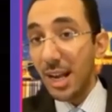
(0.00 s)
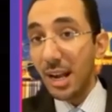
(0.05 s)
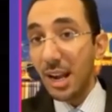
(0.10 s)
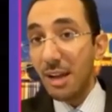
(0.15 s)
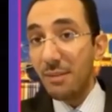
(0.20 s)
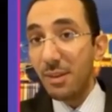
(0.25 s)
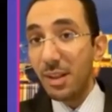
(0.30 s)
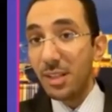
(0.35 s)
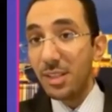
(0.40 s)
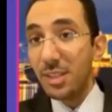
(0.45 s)

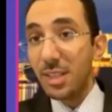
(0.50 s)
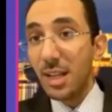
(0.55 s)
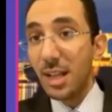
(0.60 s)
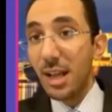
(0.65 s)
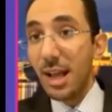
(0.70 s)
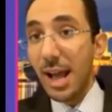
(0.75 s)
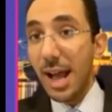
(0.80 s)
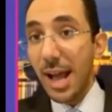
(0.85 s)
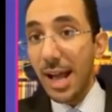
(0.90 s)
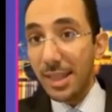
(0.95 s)
levels.
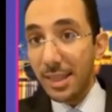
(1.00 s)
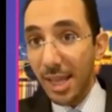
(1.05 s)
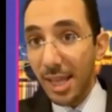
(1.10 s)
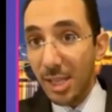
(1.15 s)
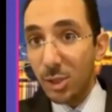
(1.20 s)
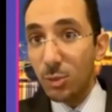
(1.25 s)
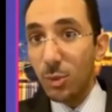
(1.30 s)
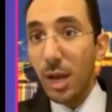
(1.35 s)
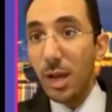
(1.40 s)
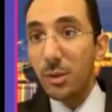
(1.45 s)
And
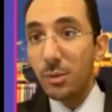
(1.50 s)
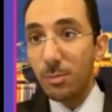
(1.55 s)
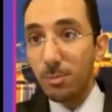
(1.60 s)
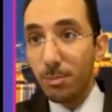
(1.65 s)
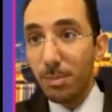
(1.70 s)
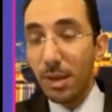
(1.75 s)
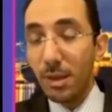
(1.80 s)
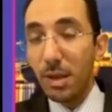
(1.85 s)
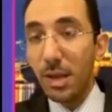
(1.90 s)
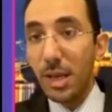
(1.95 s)
that's why
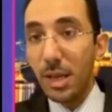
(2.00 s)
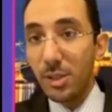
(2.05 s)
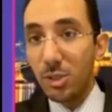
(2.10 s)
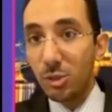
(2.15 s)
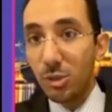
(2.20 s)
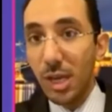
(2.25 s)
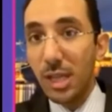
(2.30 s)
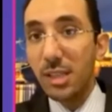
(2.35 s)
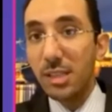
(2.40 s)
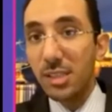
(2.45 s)

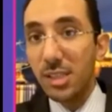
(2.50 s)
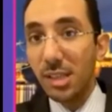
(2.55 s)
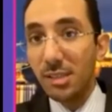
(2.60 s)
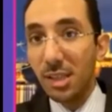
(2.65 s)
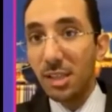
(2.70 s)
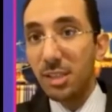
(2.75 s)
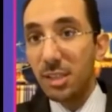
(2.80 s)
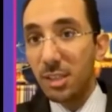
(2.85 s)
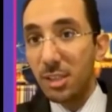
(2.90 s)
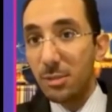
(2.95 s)
traders are
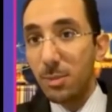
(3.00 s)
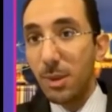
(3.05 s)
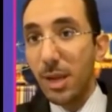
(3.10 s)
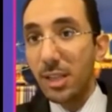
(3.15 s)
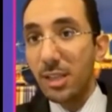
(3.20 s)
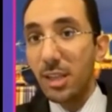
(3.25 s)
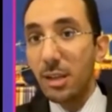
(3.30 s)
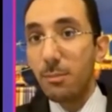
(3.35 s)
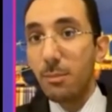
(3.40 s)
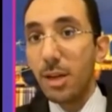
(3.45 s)
not
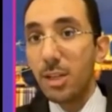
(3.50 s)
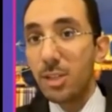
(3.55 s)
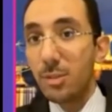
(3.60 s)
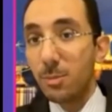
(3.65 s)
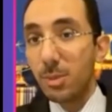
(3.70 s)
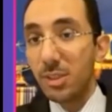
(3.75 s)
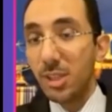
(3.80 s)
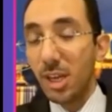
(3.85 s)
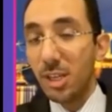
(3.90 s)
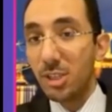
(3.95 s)
expecting much
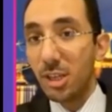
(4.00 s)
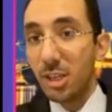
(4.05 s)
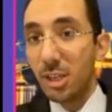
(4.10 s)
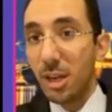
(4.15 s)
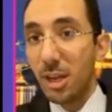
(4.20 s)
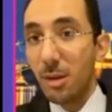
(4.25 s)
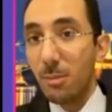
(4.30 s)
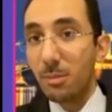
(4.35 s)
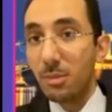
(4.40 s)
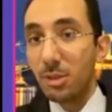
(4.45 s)
production
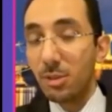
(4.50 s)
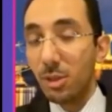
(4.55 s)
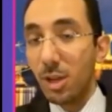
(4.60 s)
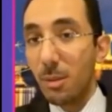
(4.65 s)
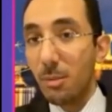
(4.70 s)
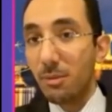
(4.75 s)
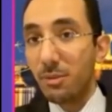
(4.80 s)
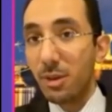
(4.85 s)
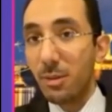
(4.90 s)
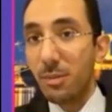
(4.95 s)
to
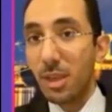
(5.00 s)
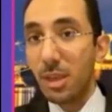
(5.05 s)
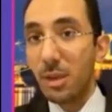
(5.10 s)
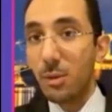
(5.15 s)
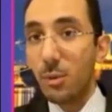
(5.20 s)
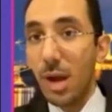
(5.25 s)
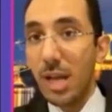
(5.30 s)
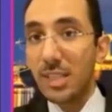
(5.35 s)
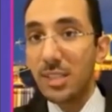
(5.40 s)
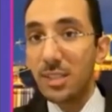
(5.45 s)
come from the
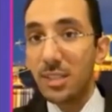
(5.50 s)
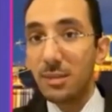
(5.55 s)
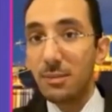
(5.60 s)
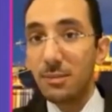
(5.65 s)
U.S.